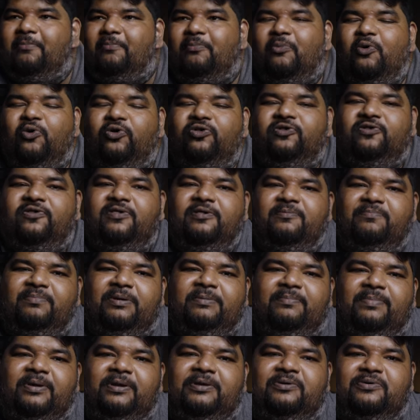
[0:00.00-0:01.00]
most
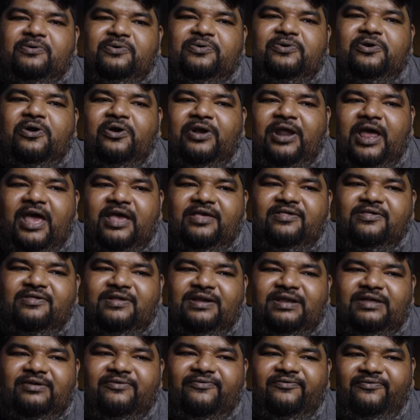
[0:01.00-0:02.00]
people do not
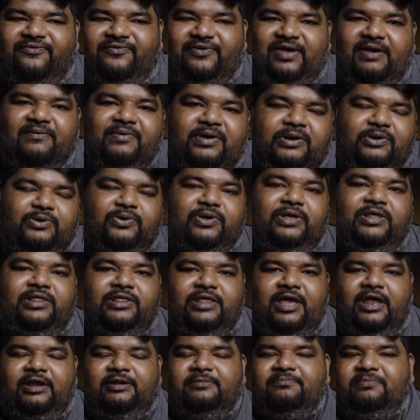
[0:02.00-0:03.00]
actually favor
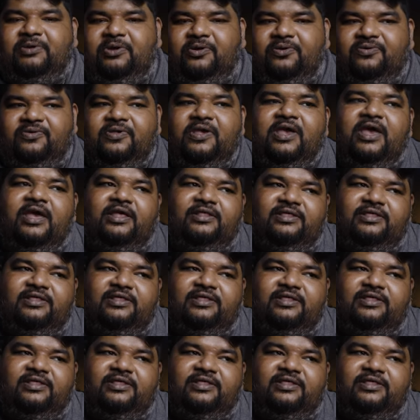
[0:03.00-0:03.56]
doing that because